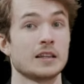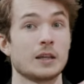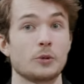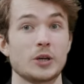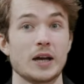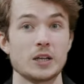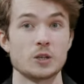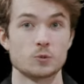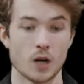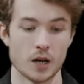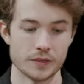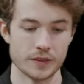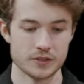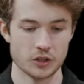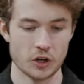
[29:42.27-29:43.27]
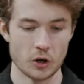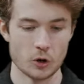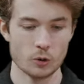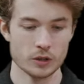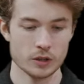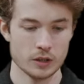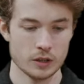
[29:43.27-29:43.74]
Let me go ahead and run this
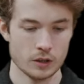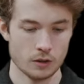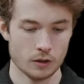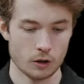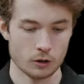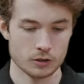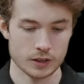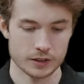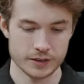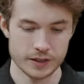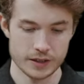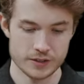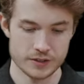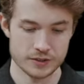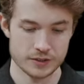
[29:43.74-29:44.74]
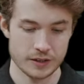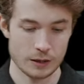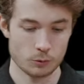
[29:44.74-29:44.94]
code. I'll click this,